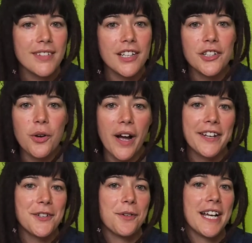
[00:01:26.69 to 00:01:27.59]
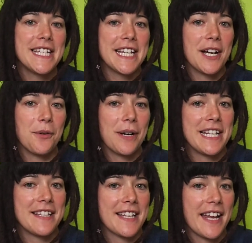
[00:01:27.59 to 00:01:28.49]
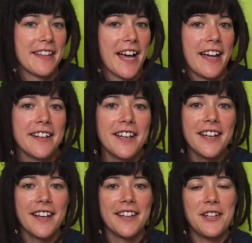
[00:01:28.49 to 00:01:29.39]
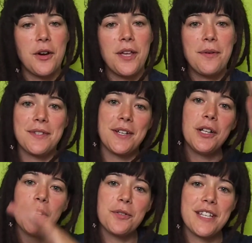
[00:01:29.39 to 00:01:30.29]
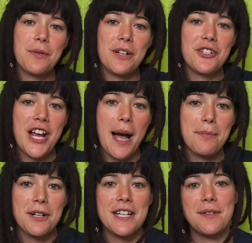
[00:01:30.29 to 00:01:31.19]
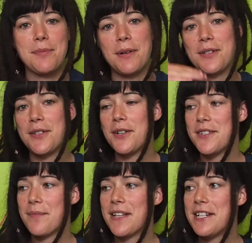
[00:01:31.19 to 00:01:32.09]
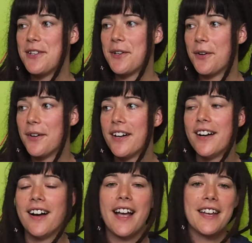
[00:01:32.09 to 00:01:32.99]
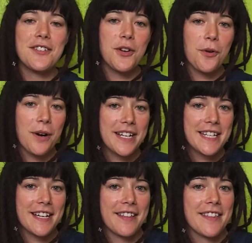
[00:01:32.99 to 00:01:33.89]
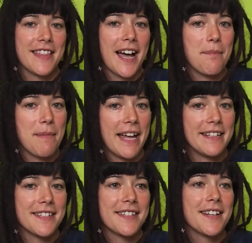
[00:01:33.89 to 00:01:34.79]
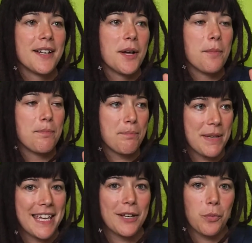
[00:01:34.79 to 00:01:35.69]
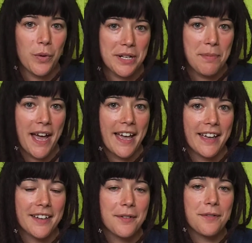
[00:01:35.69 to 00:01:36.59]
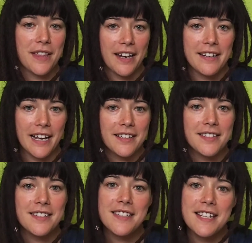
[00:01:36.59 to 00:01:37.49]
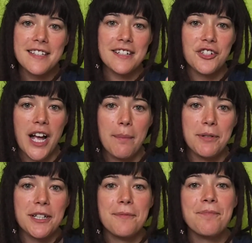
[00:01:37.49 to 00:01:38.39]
I had no idea when he said that, he was closing one chapter and he was about to start something new. I had no idea that that meant being in Winnipeg for that next season and chapter.